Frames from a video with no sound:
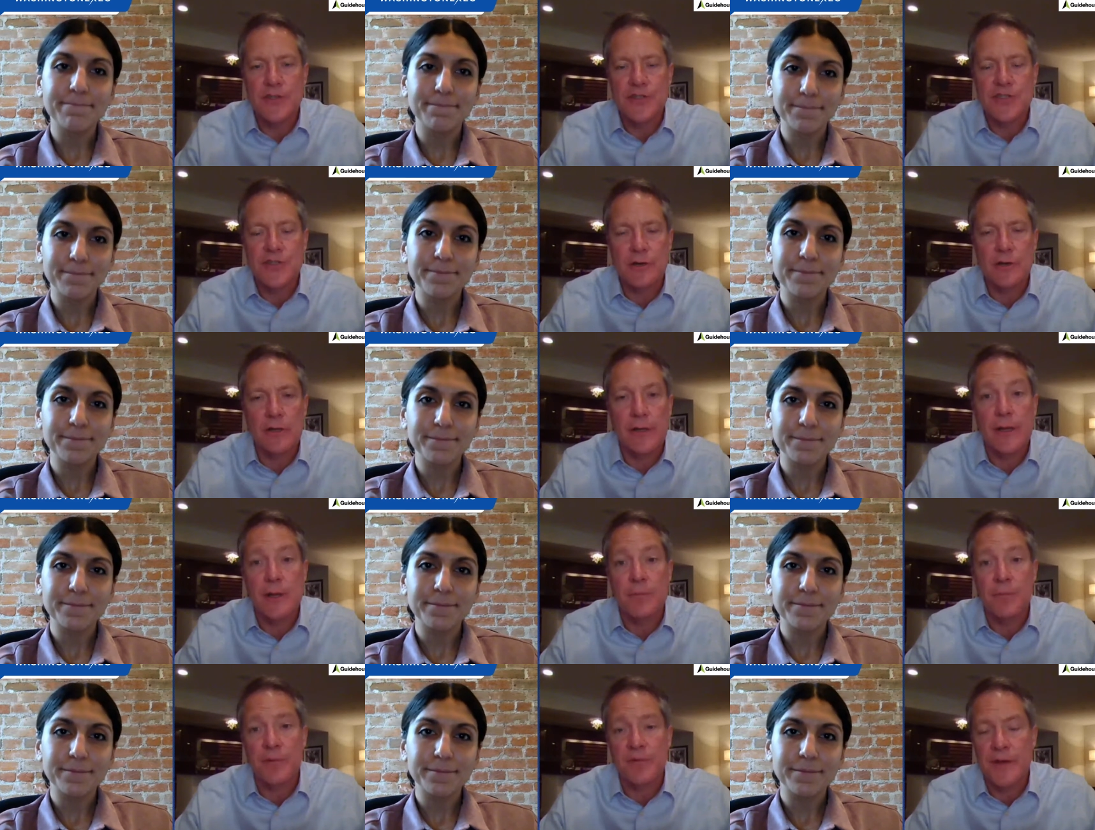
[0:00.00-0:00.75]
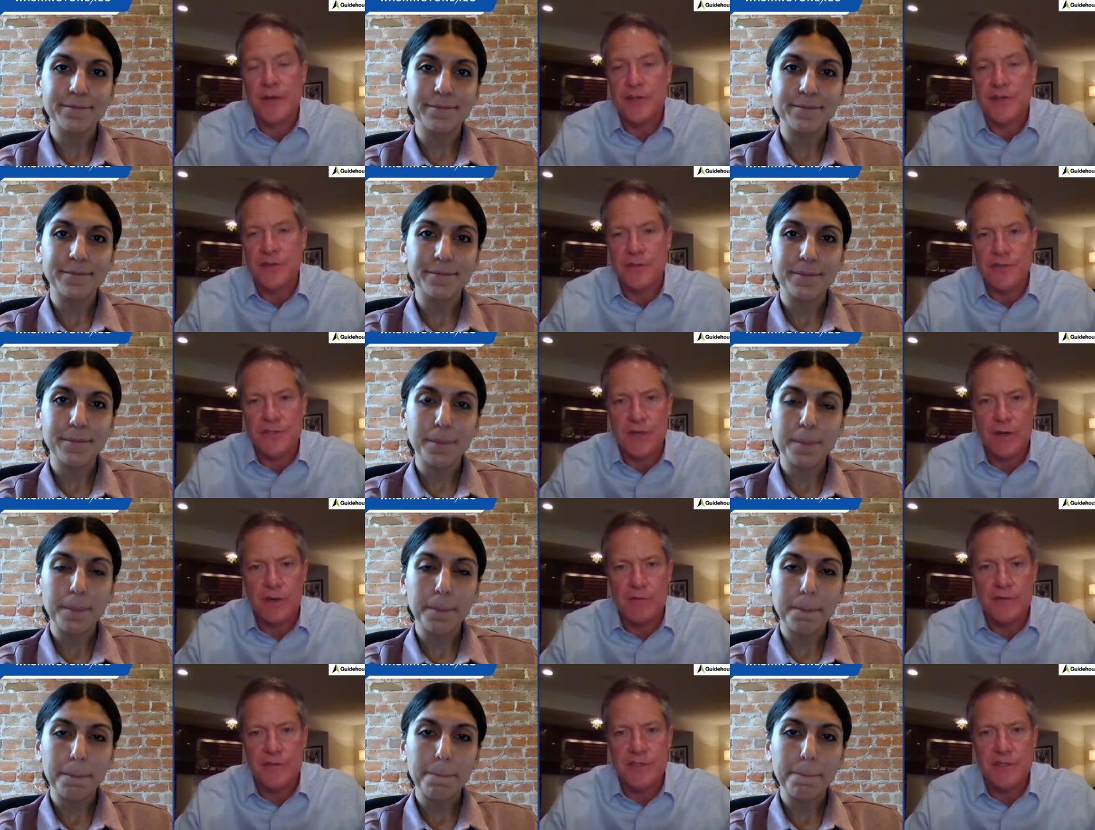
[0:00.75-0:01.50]
Speaker 1: certainly in professional
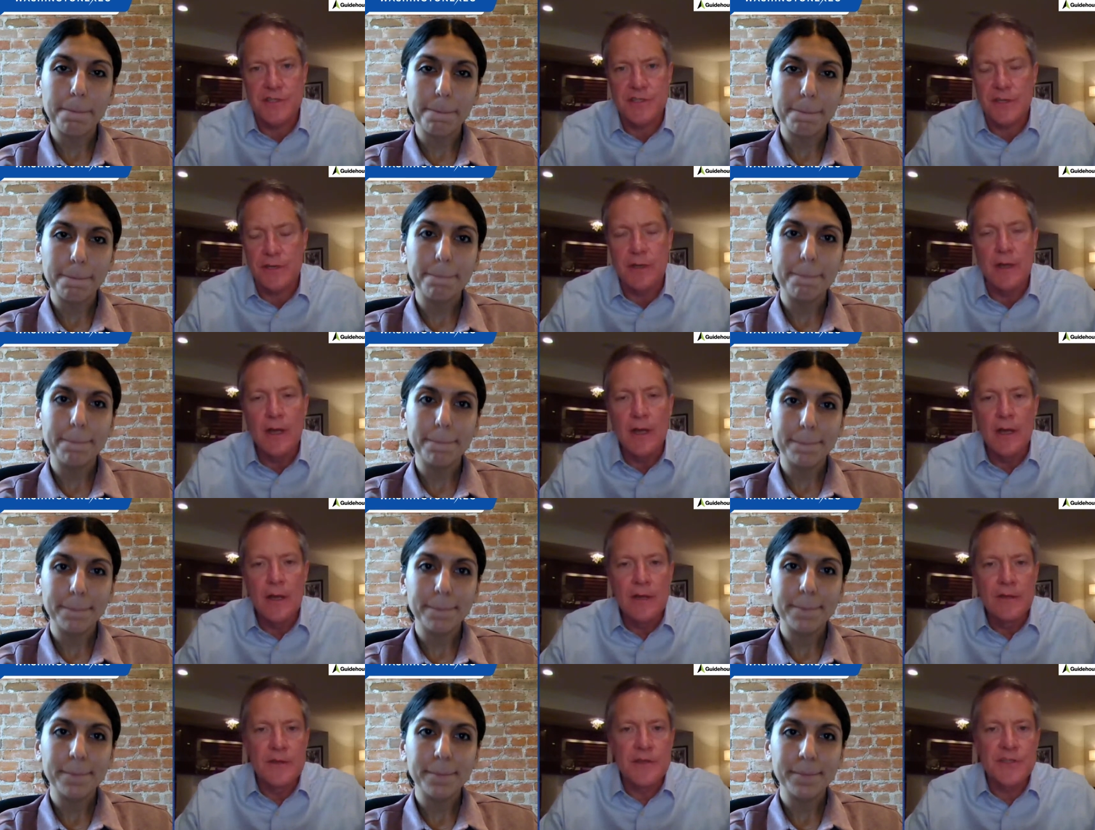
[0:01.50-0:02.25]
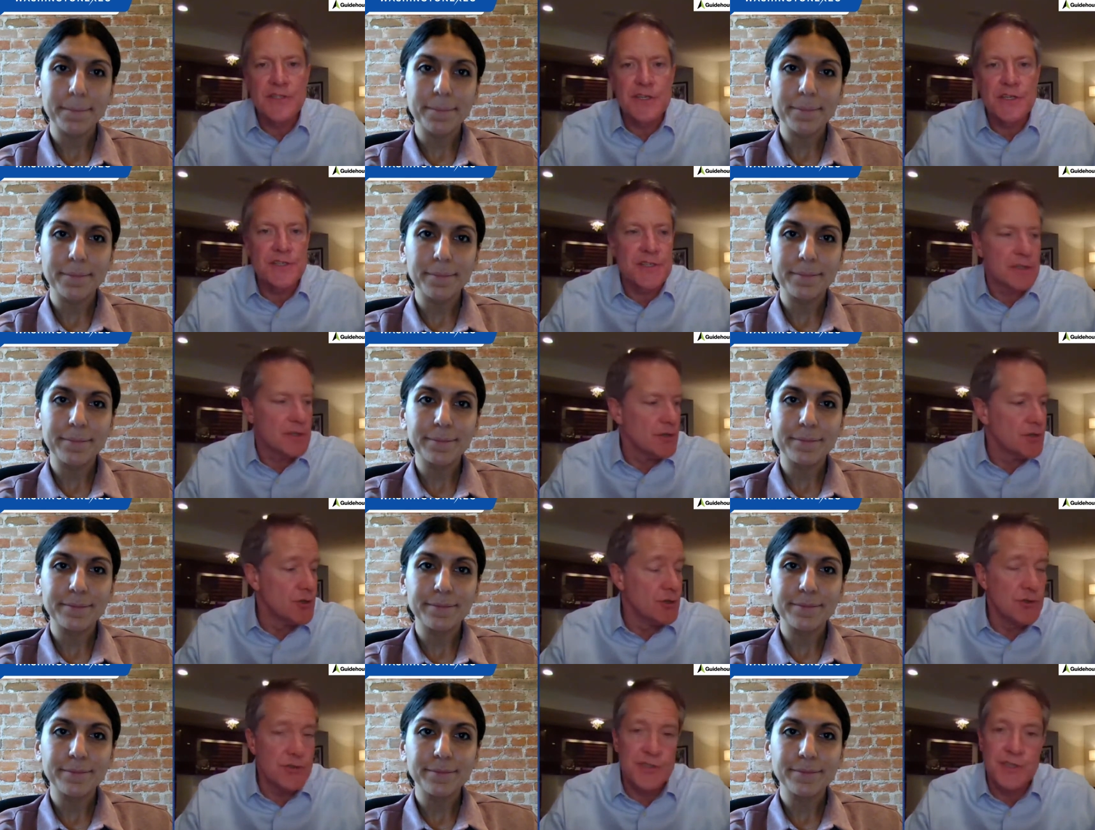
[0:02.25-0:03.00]
services, and this isn't
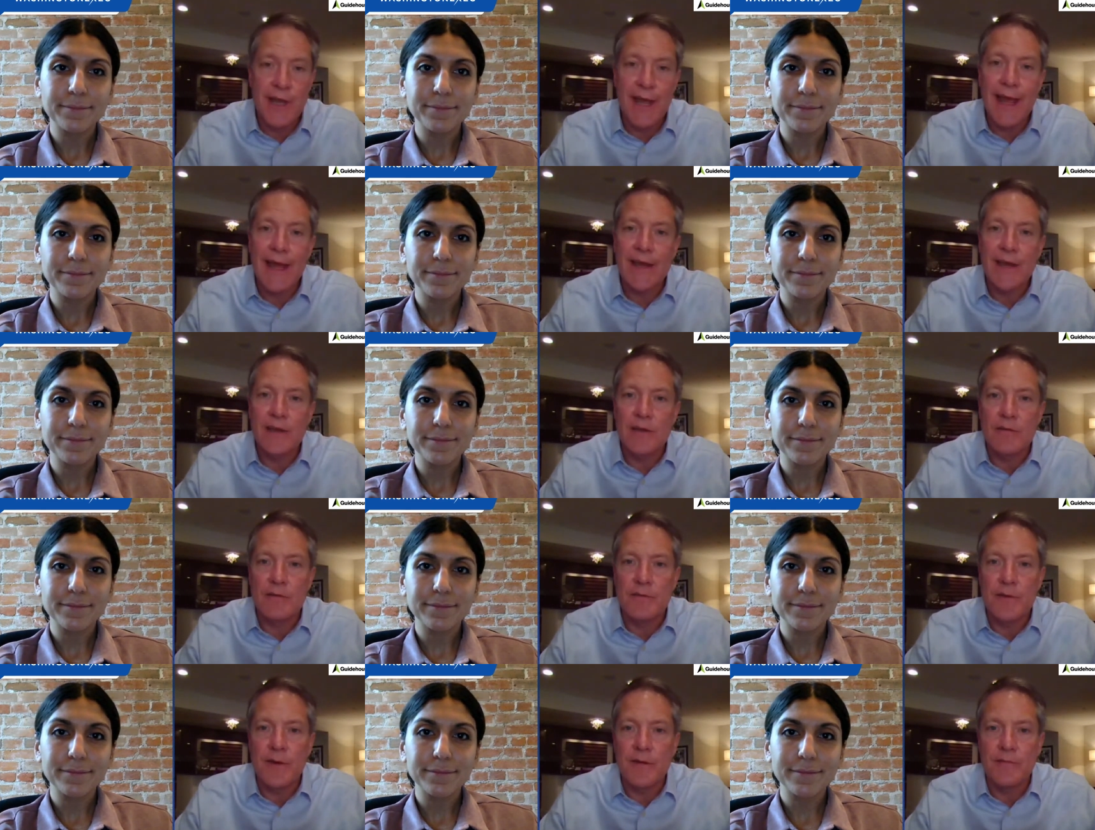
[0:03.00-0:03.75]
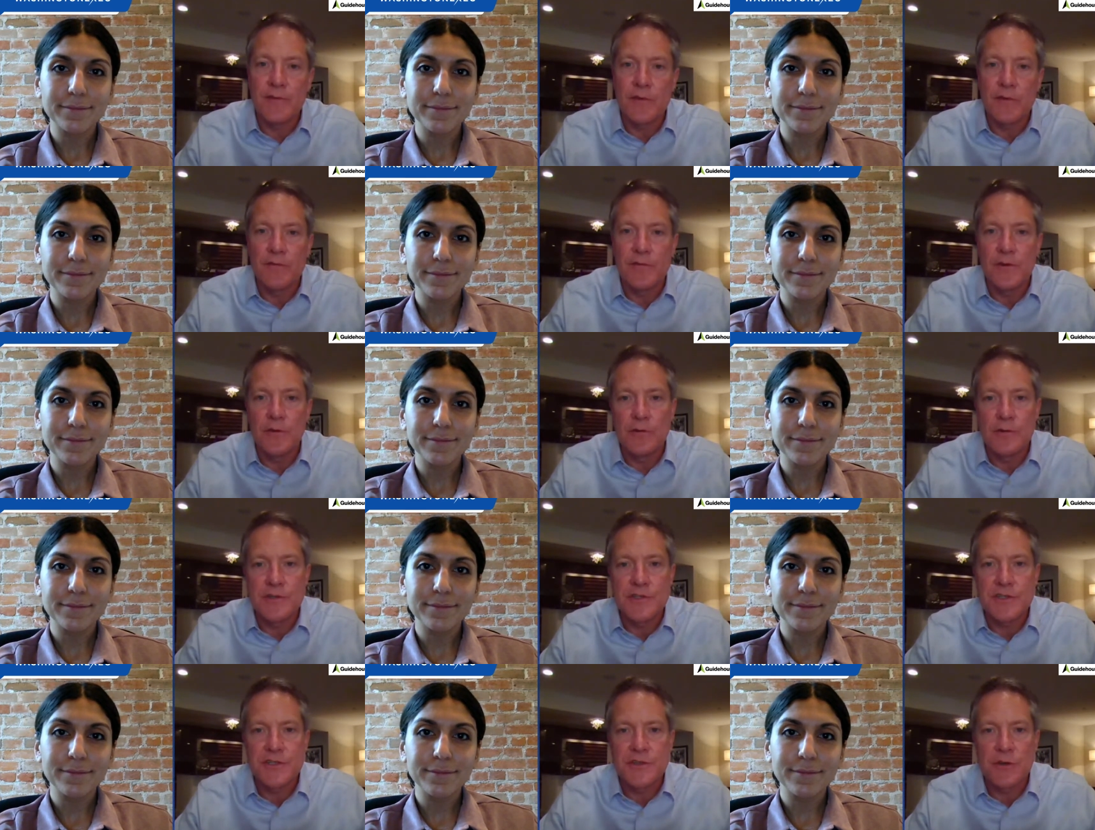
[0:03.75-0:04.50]
news to any of your
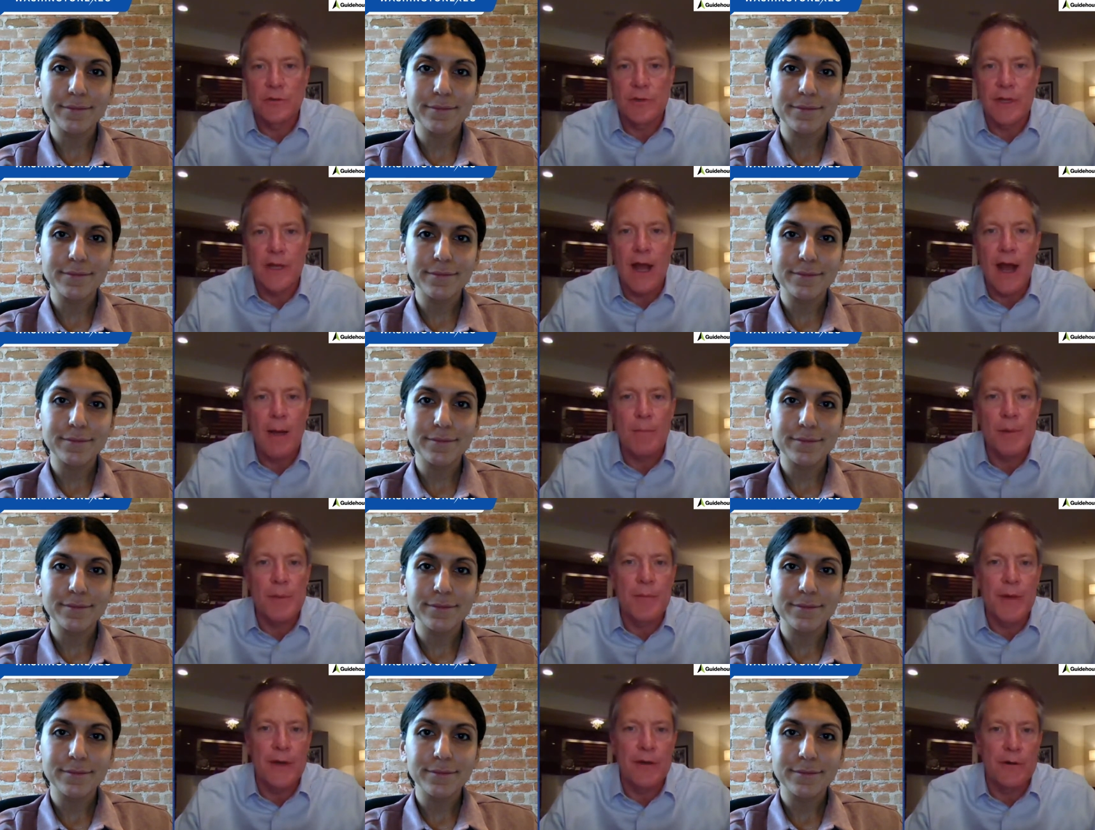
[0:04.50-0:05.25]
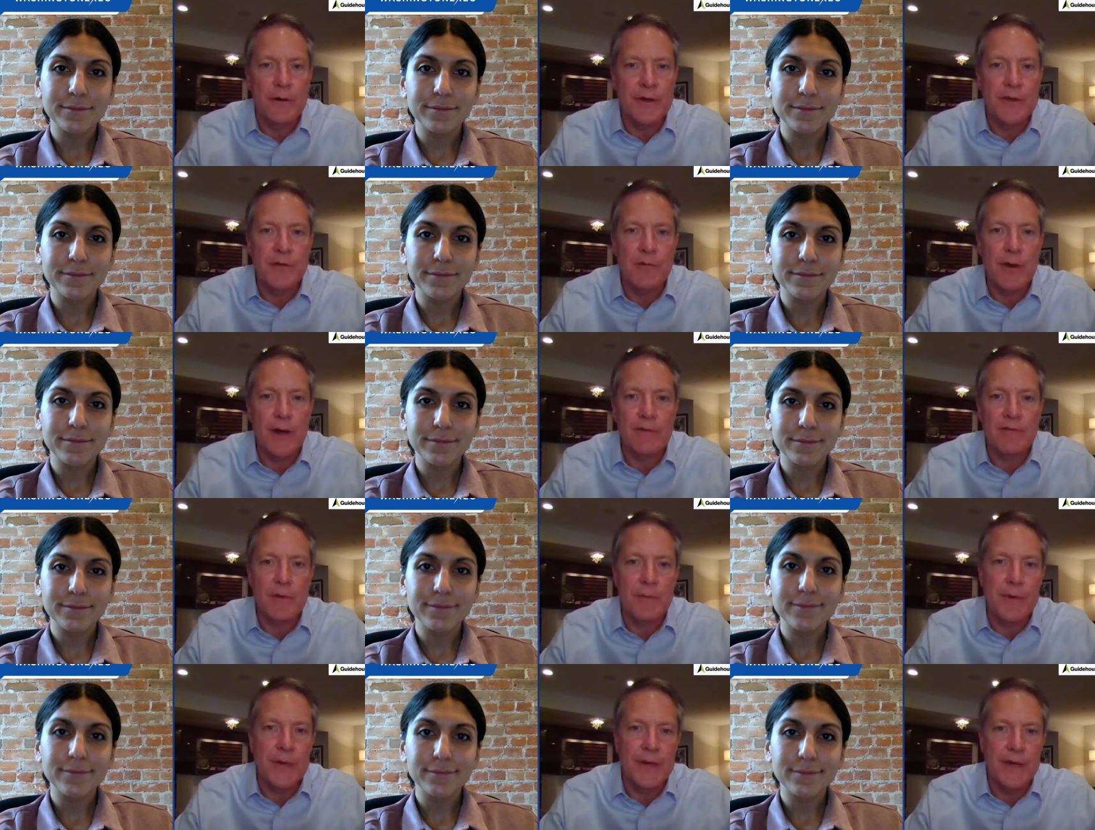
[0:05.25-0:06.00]
viewers. It's only complementary to what
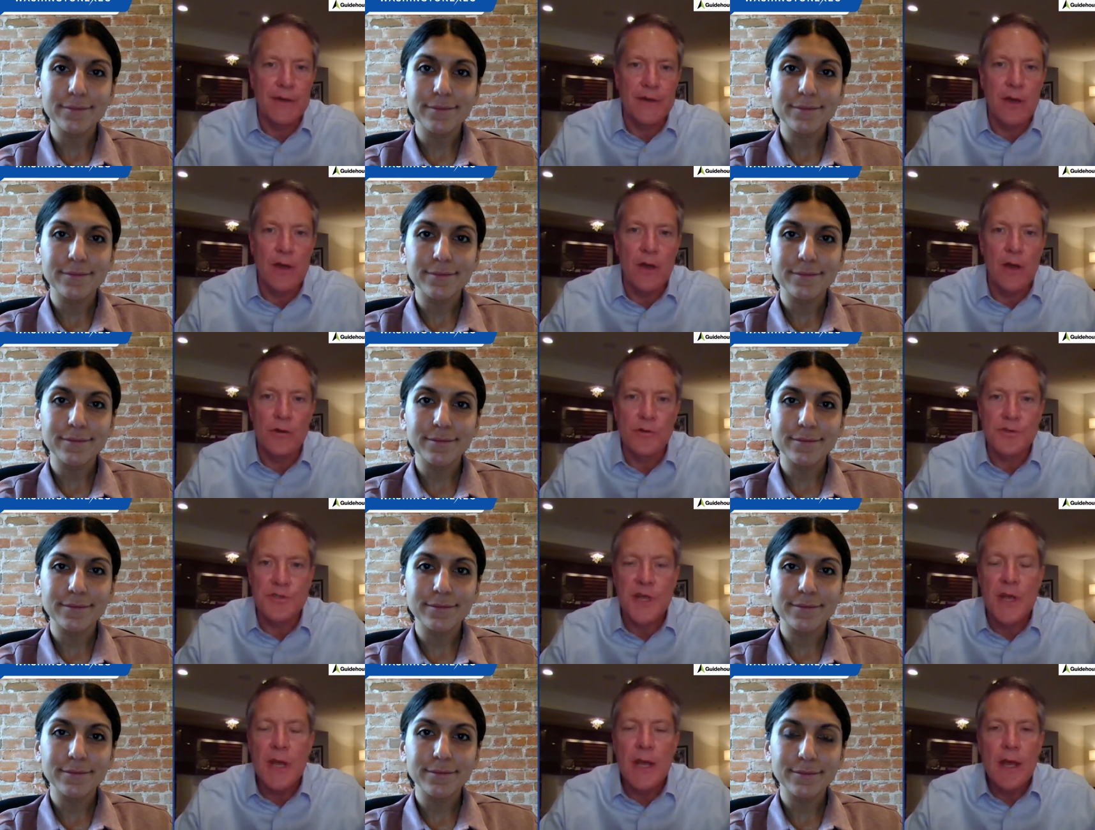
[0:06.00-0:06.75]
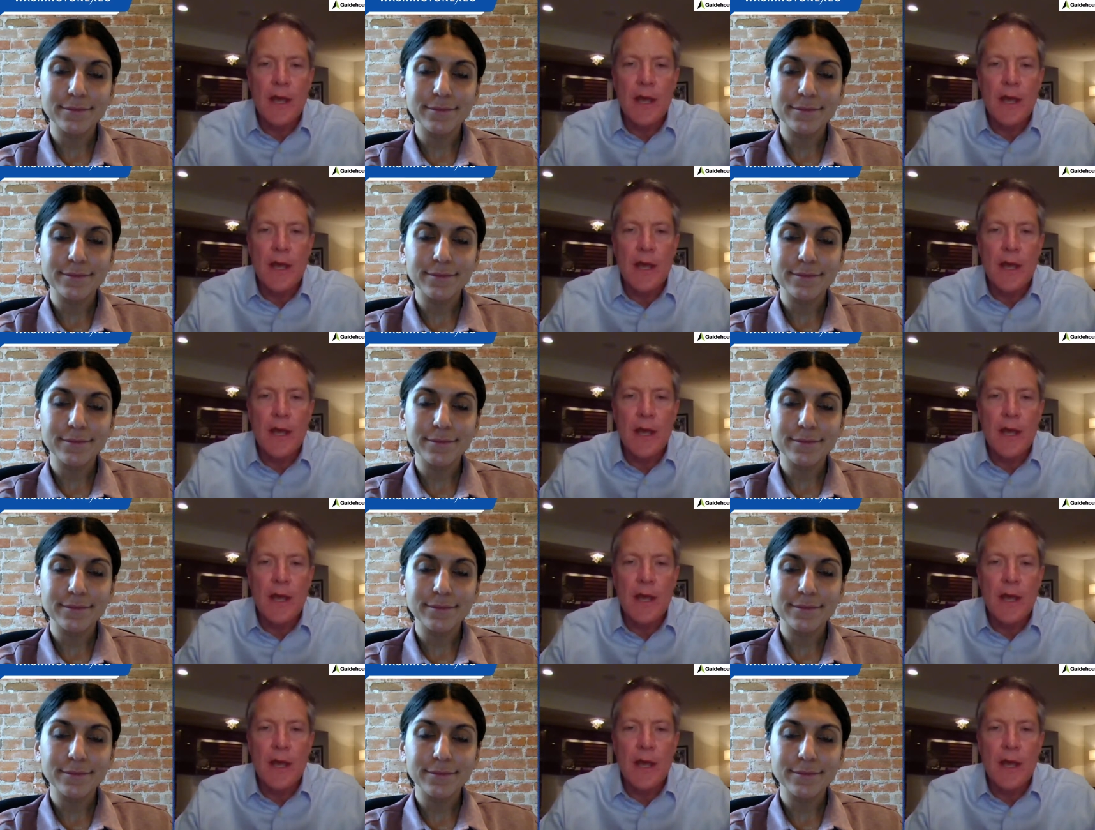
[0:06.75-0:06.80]
everybody knows.